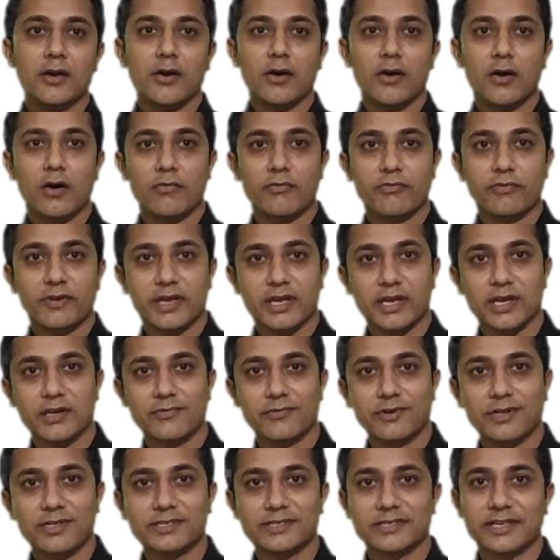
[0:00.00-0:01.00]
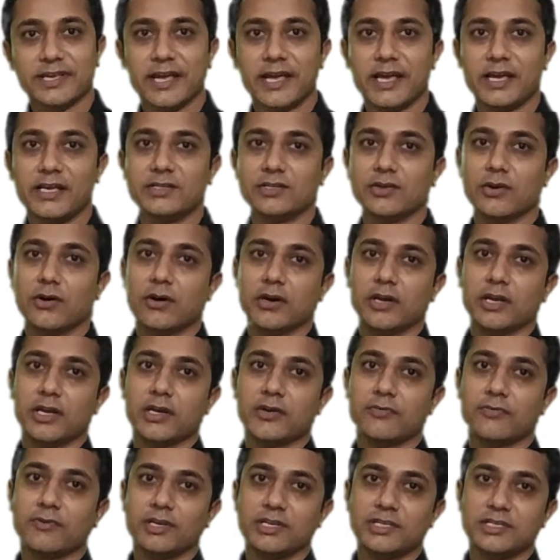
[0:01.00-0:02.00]
of equal size or
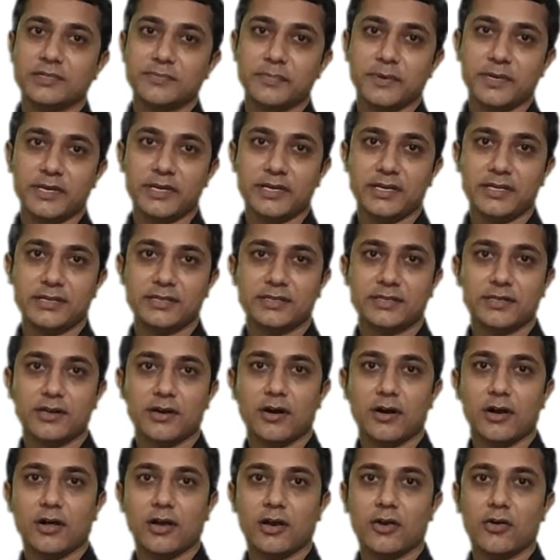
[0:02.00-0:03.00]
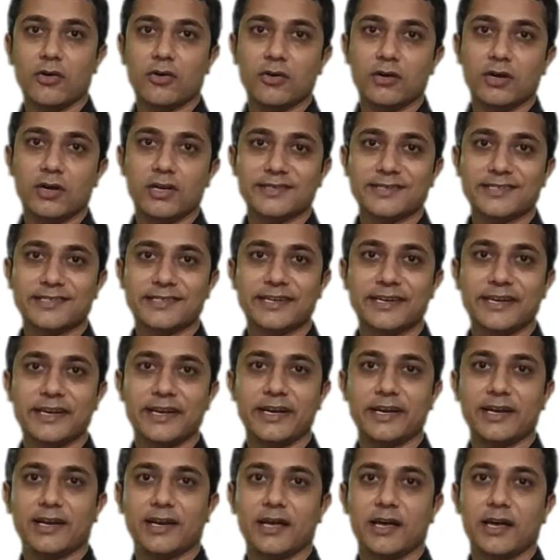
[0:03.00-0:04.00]
equally spaced along a
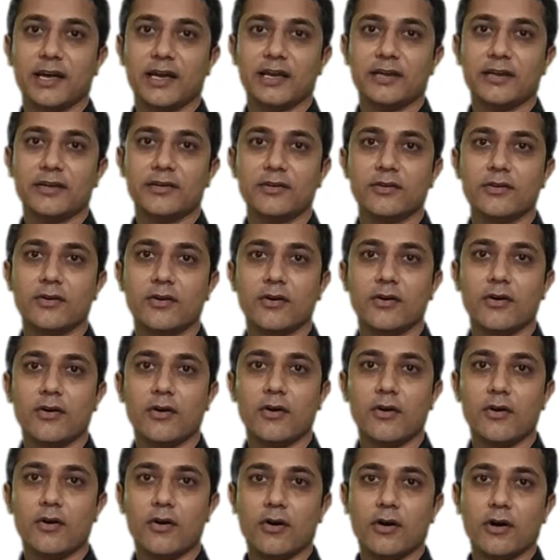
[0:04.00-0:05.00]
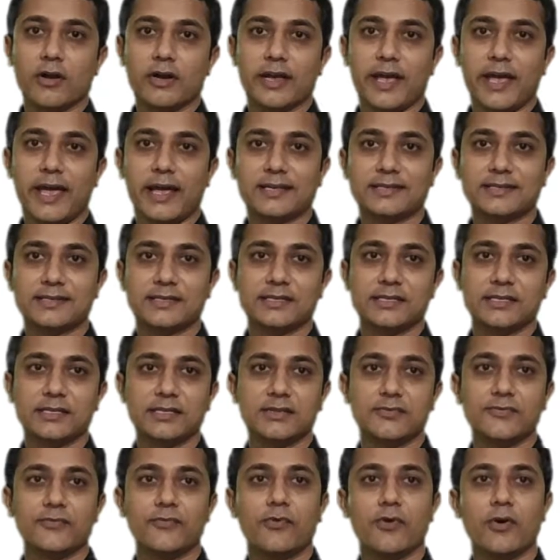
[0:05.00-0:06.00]
straight line or
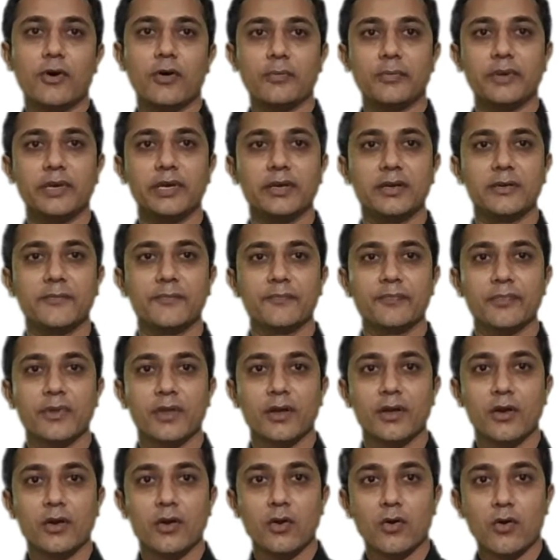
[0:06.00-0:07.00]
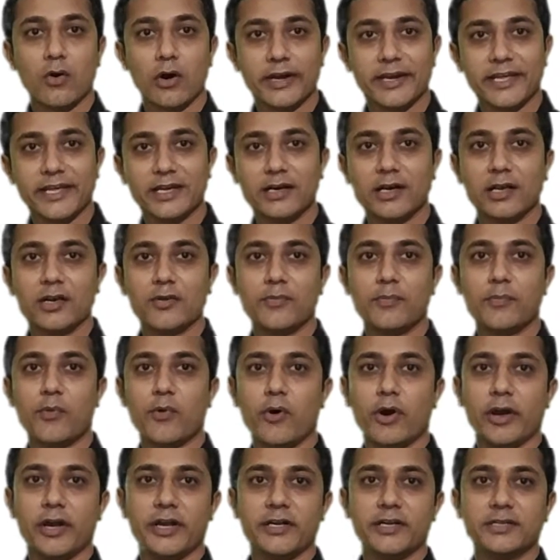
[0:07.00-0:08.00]
axis, forming conical
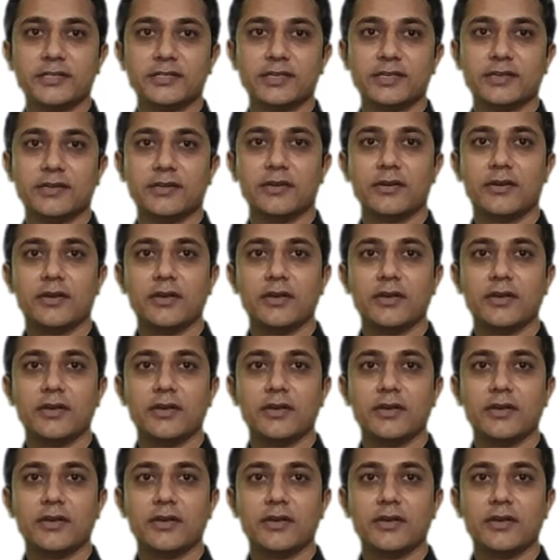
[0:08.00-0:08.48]
points